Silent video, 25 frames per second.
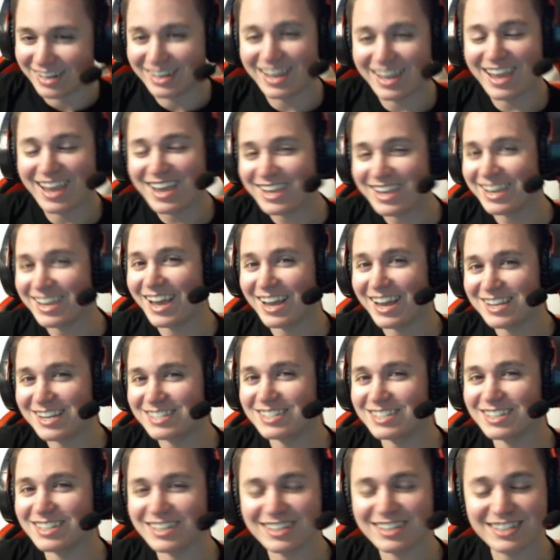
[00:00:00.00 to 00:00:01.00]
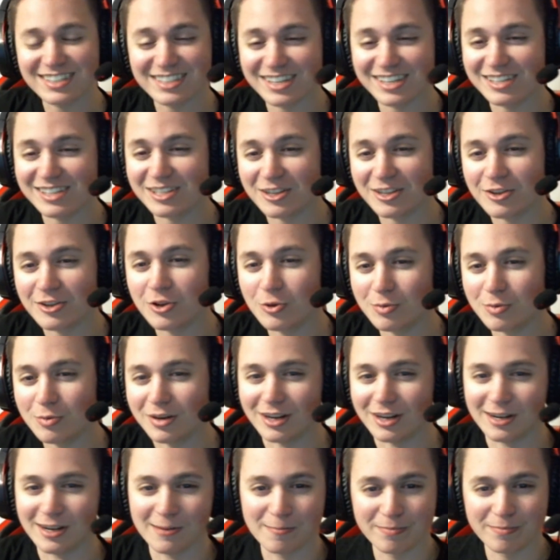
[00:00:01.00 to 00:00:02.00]
Cake has a sense of
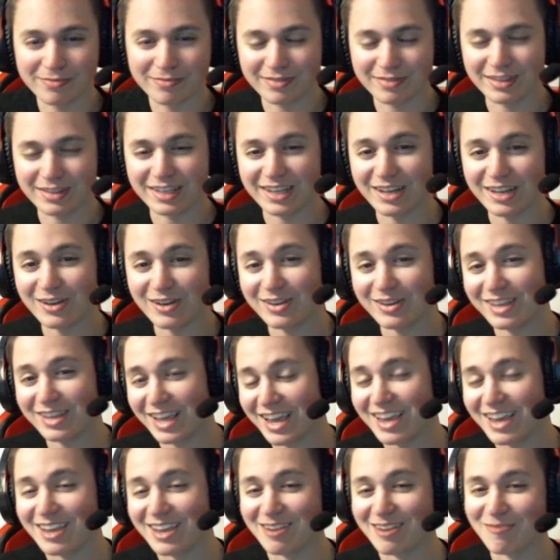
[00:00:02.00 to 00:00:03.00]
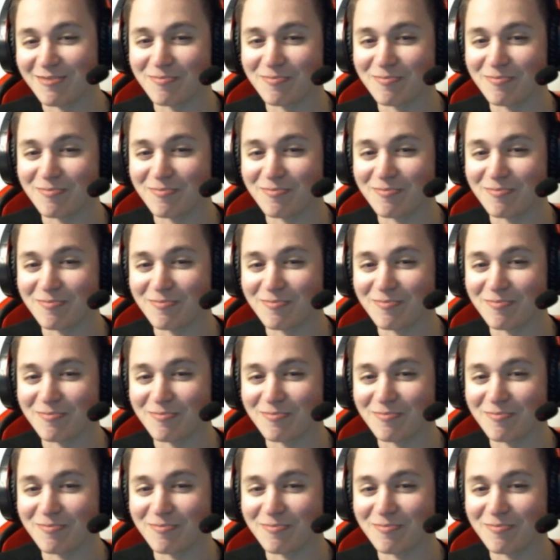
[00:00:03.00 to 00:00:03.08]
humor. Okay.